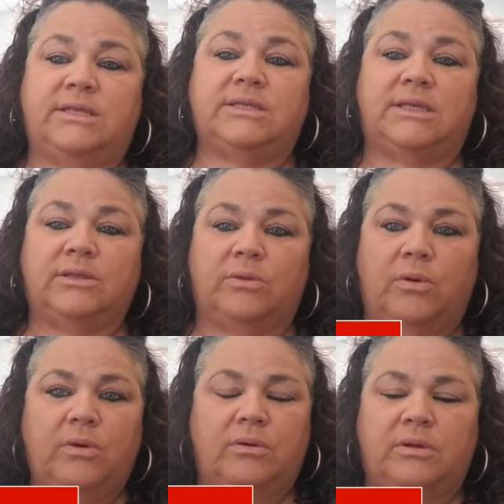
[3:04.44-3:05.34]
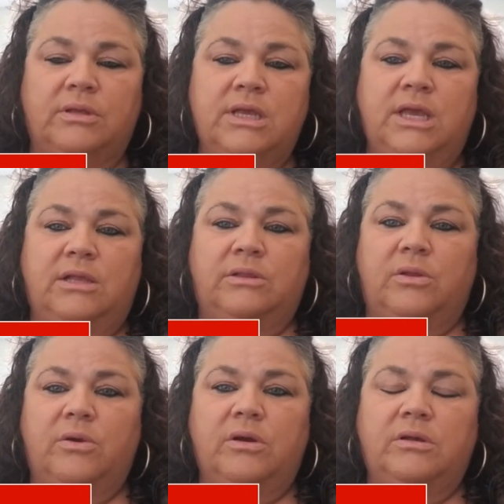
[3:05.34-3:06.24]
in Laurel.
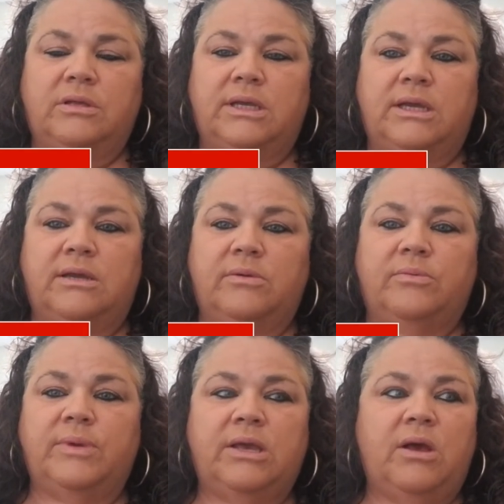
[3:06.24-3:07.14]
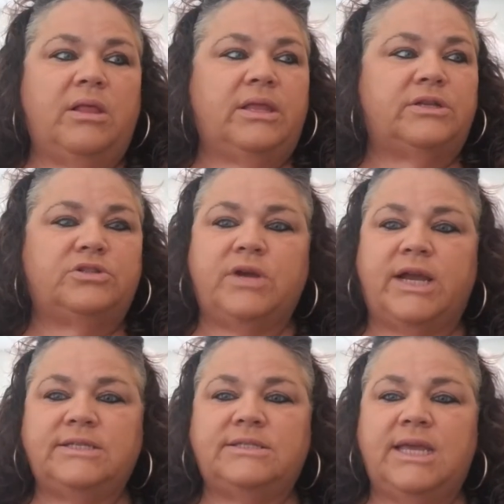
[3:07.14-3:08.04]
Laurel, we call it a
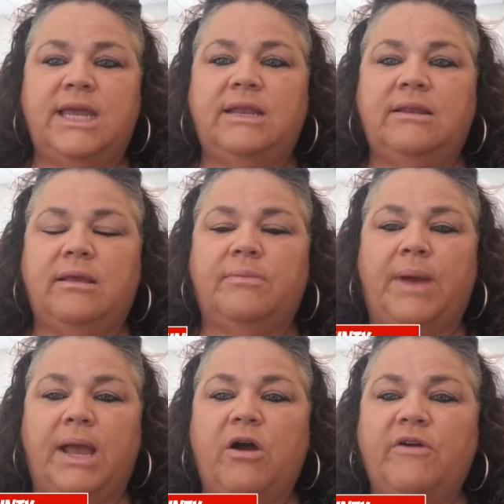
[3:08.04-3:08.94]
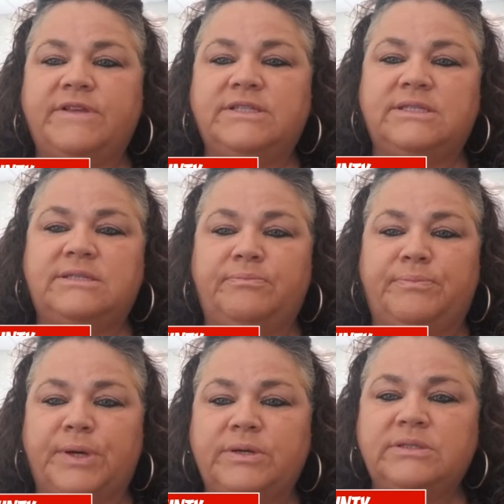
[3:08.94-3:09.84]
tri-state. My office is in
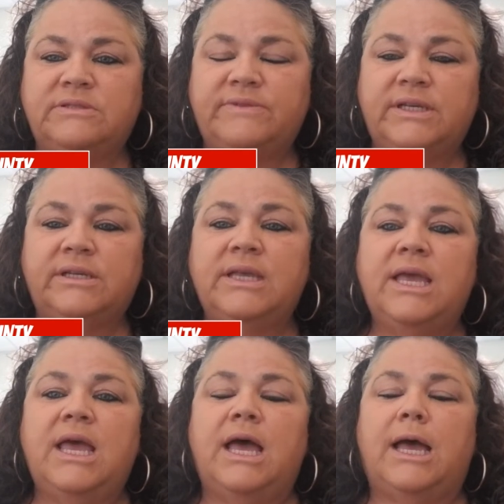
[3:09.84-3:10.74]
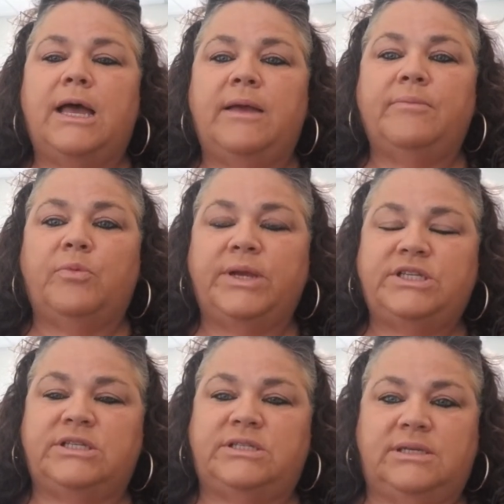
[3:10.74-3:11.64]
Burtonsville,
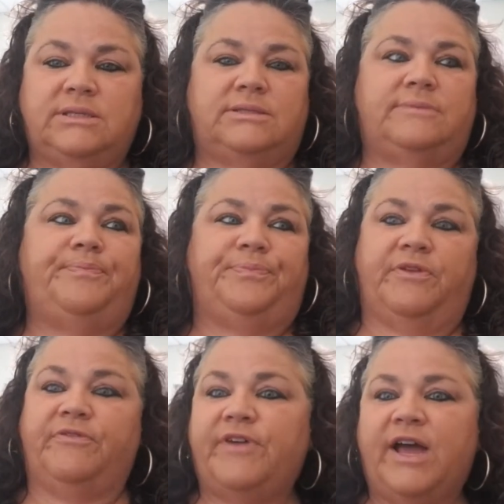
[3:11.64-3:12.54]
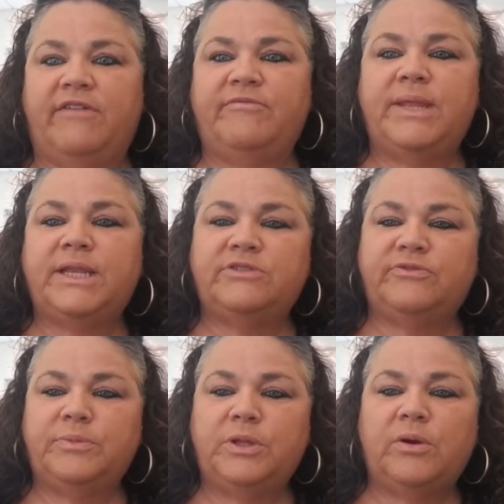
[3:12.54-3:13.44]
which is just 5 minutes
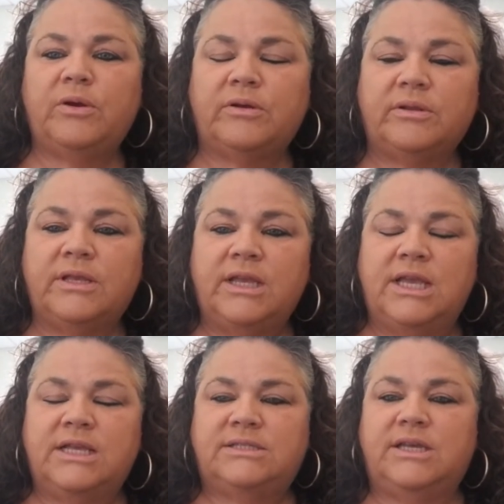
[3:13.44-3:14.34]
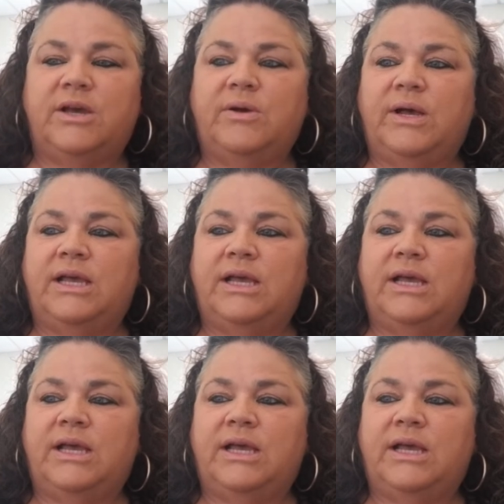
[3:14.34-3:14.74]
from Laurel. So